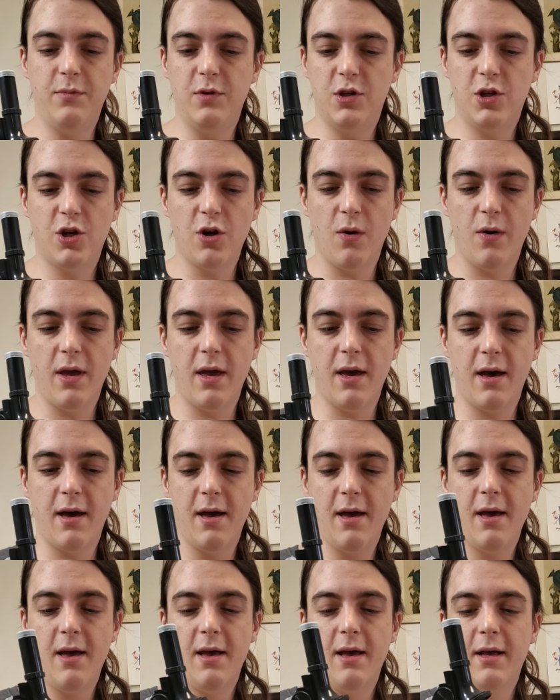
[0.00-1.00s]
show you
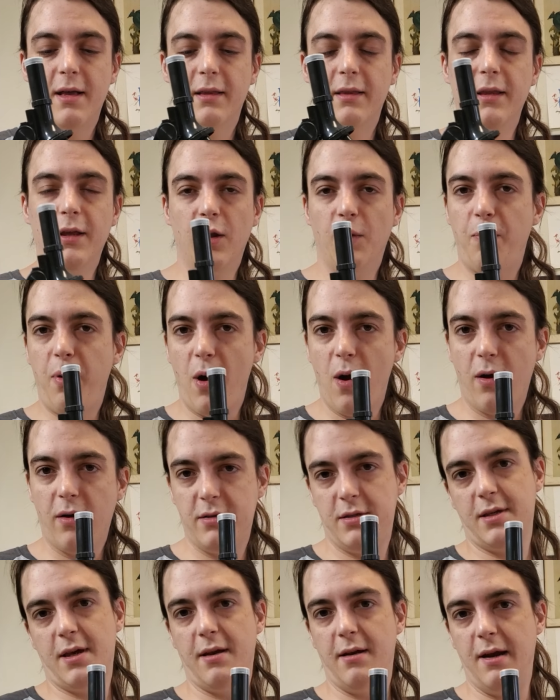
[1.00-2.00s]
little
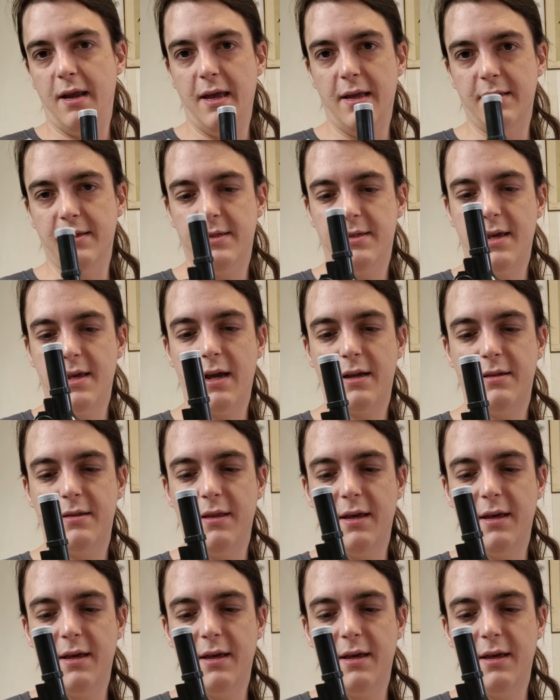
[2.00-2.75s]
parts on an insect.